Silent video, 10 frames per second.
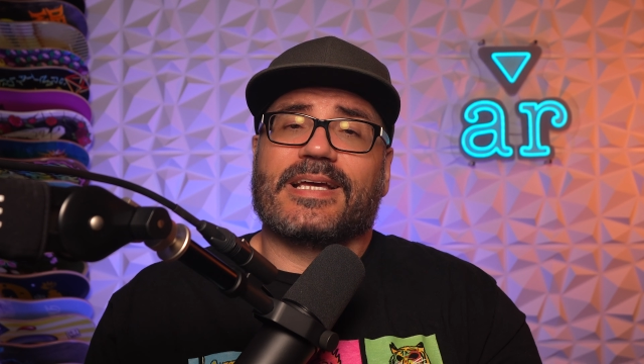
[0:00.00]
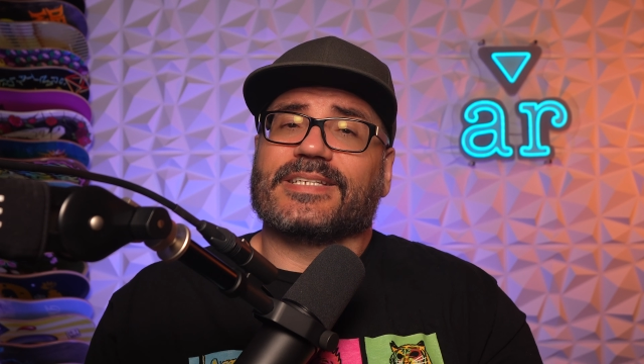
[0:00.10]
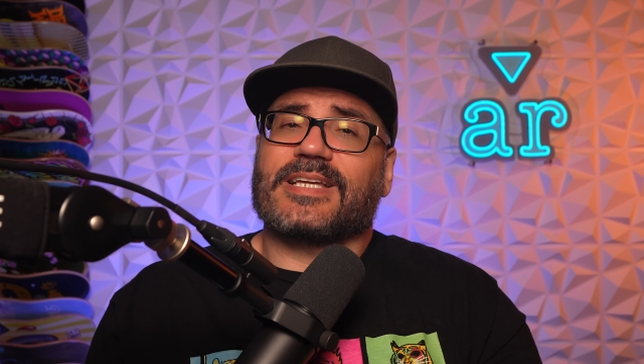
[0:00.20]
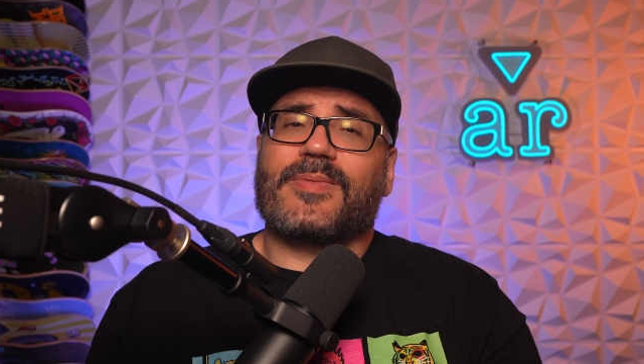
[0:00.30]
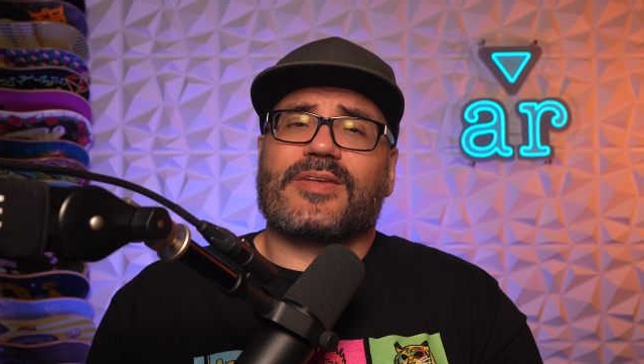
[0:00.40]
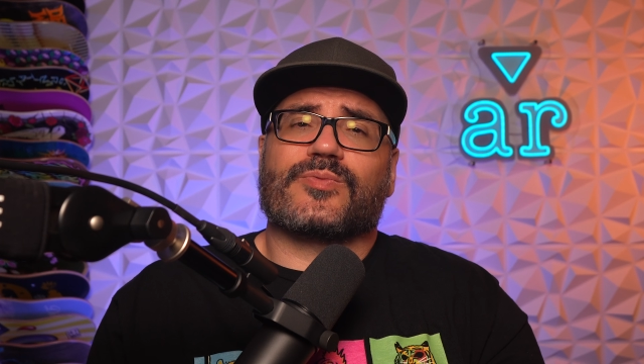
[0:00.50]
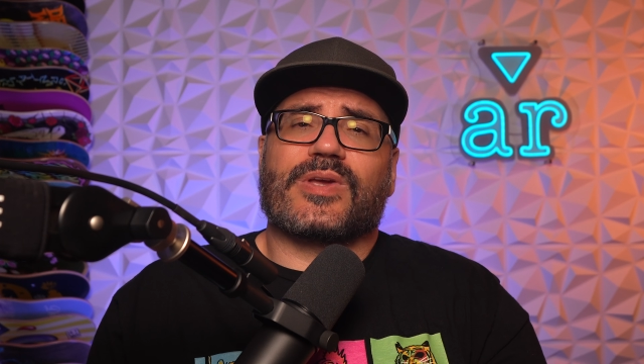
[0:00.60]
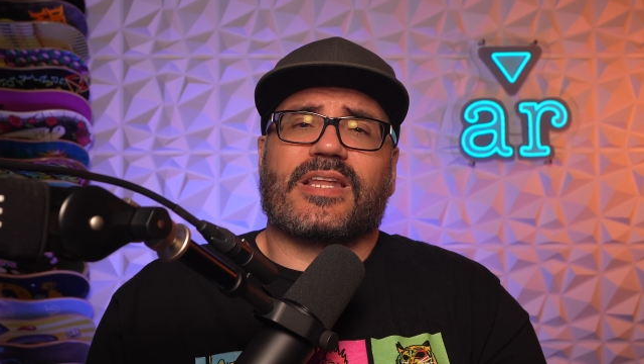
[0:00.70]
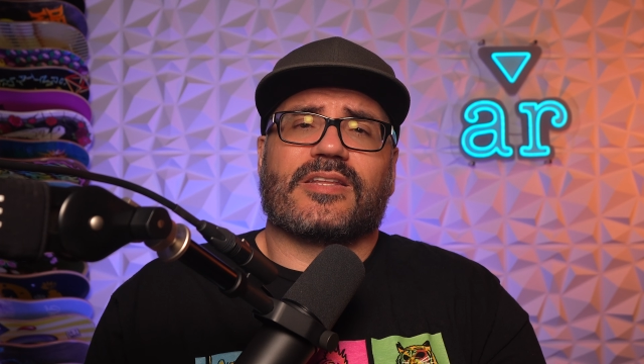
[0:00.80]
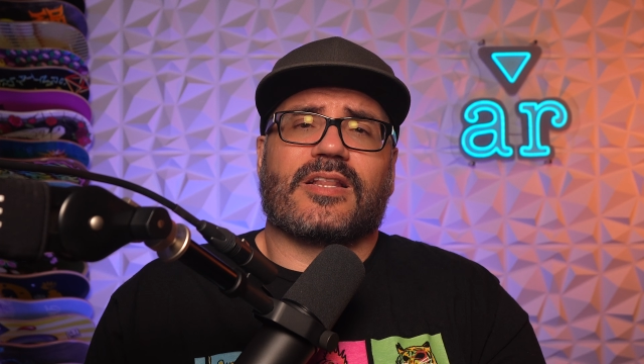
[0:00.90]
sometimes we
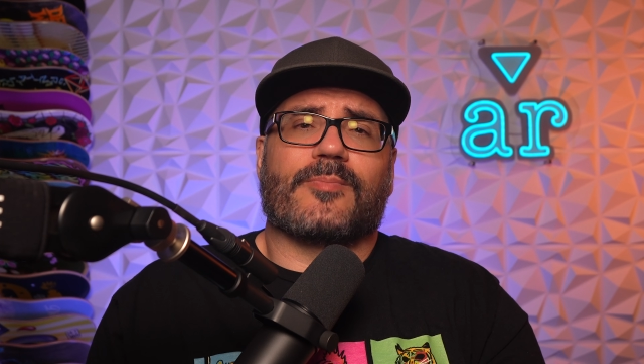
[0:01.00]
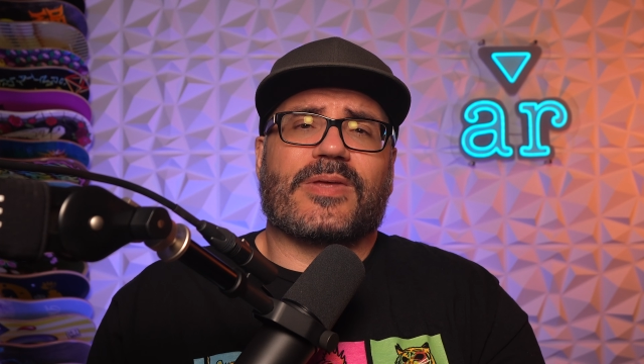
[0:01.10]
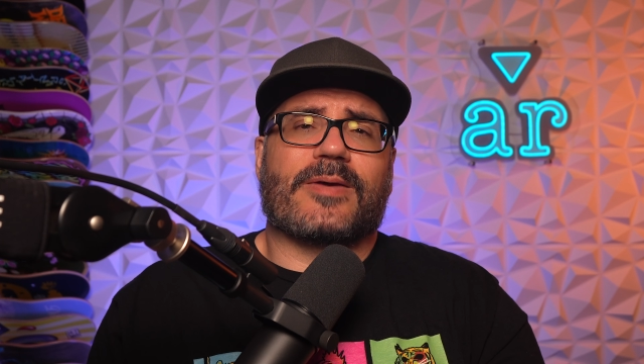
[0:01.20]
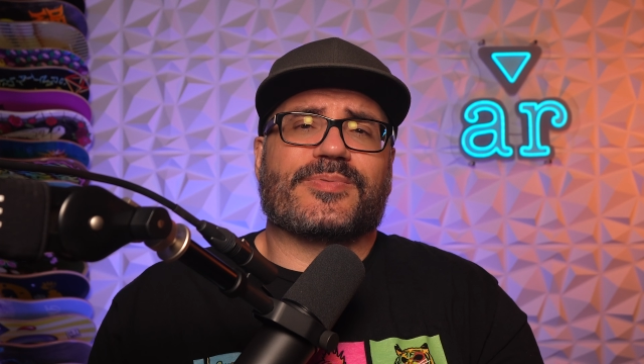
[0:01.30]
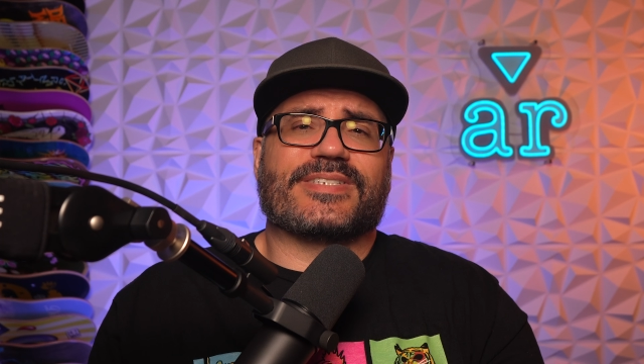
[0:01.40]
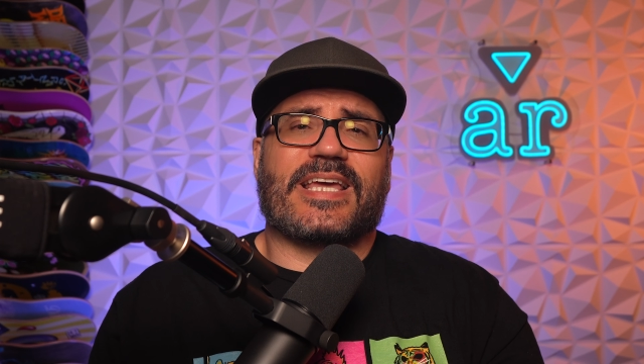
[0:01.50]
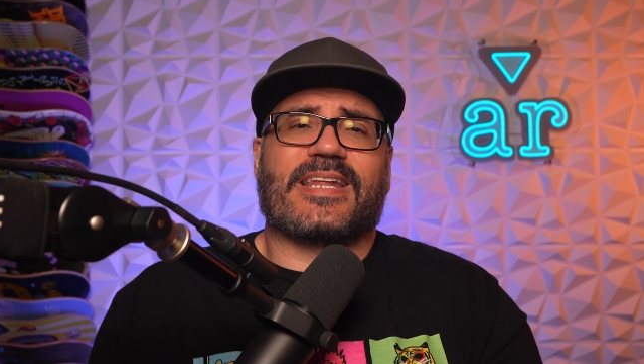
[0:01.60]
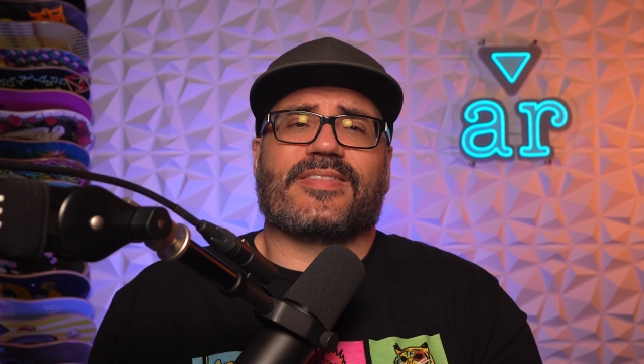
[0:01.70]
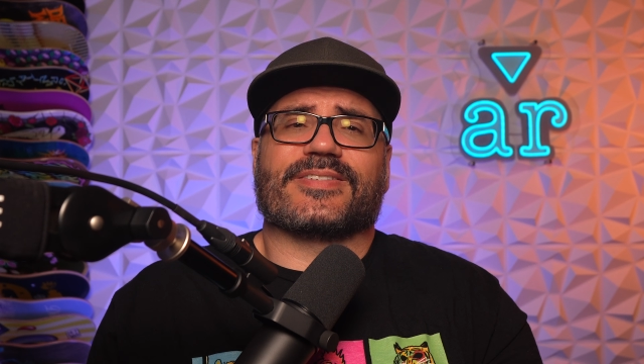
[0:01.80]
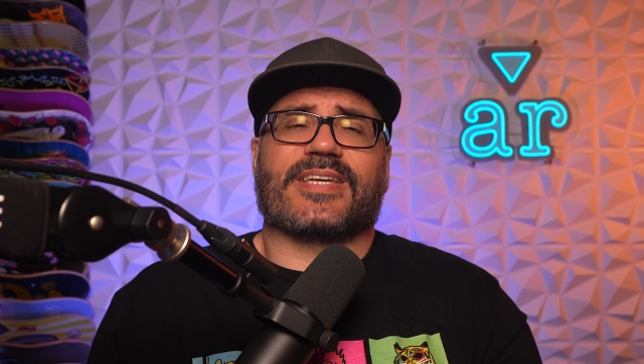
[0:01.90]
get a little bit upset
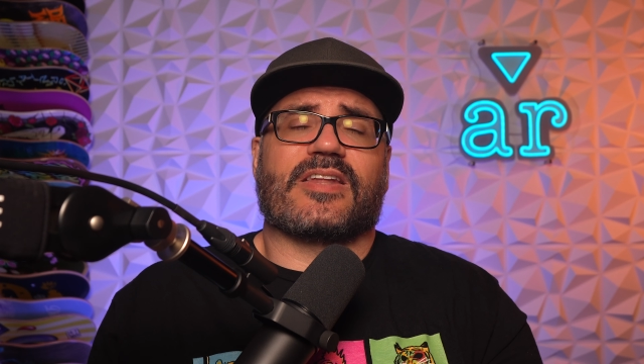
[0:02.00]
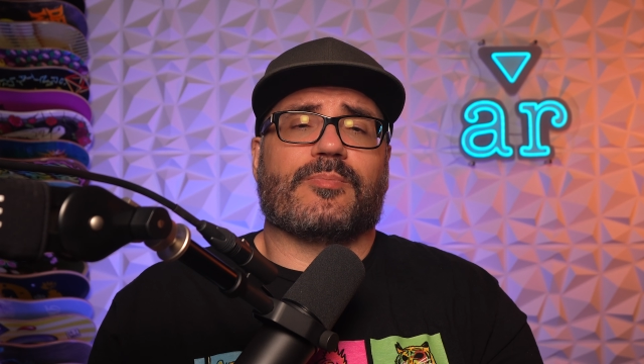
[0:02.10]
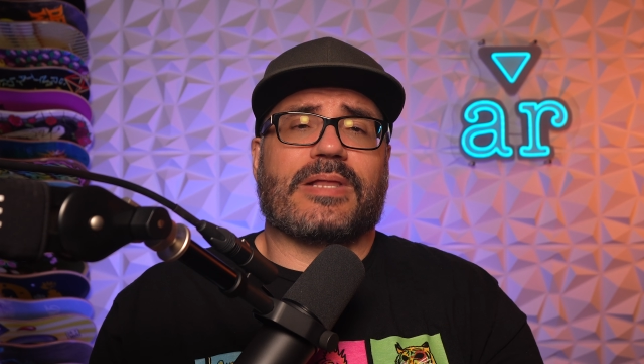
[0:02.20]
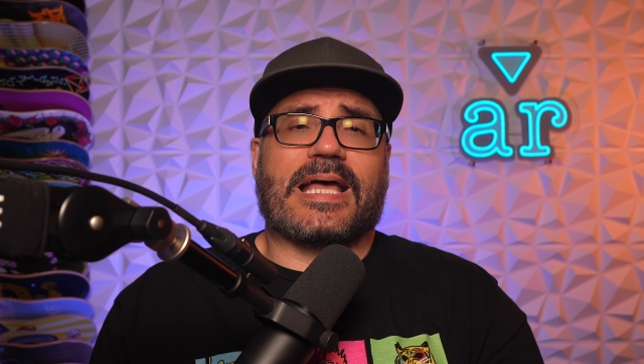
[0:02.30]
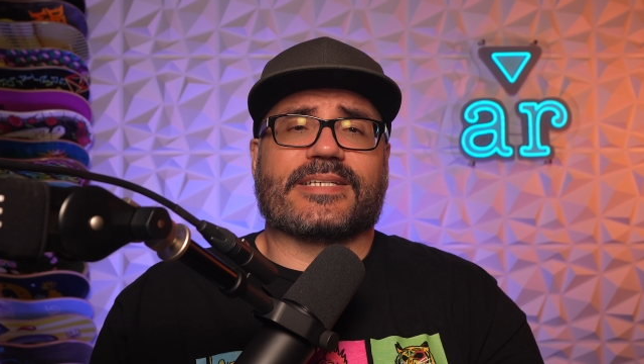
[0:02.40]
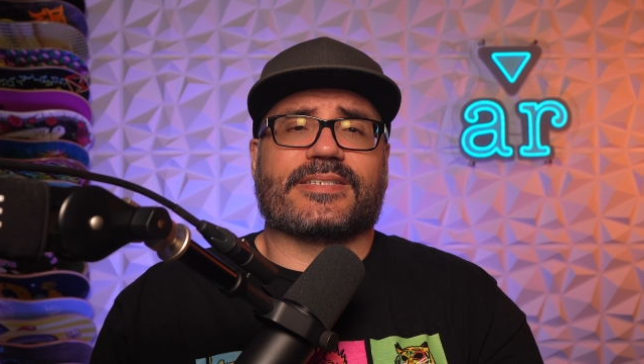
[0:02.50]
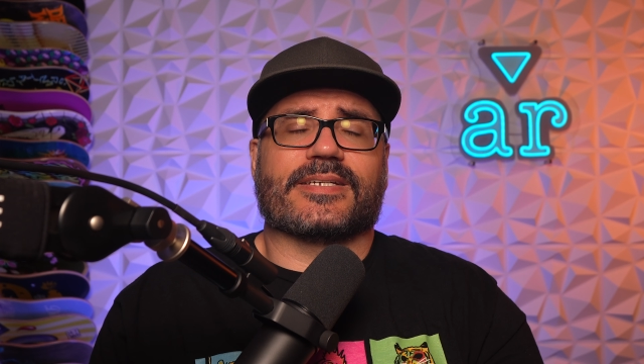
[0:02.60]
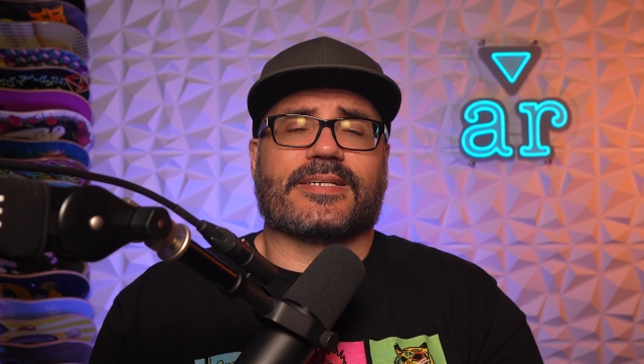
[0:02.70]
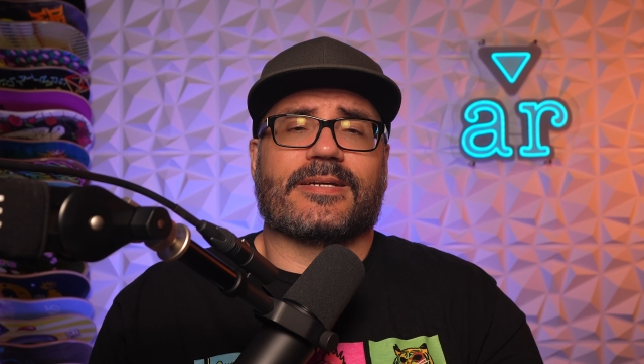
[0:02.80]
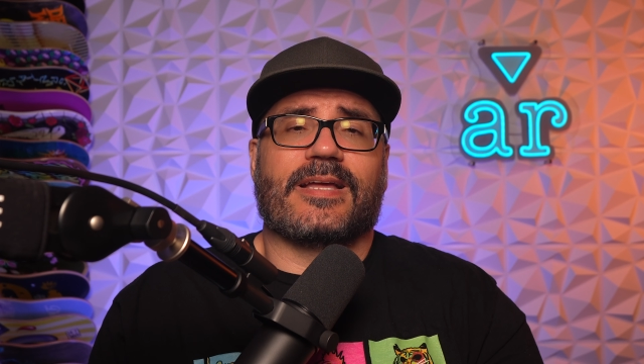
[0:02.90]
at the sight of plastic.